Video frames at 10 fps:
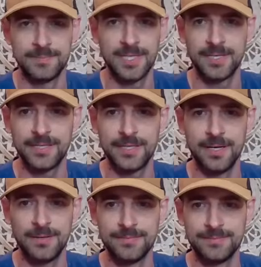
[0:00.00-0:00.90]
There you
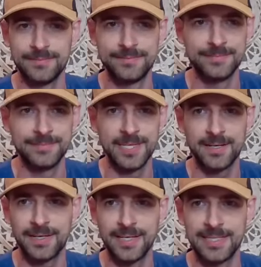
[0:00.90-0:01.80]
go.
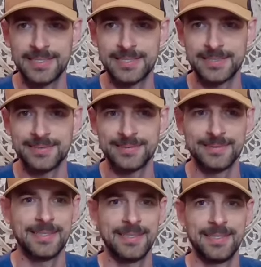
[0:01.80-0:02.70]
There it is.
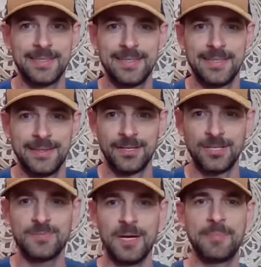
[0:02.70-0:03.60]

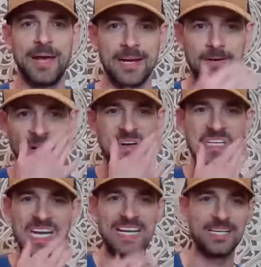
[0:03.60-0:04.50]
There's my
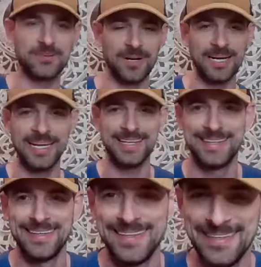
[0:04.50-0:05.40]
background, nitty gritty.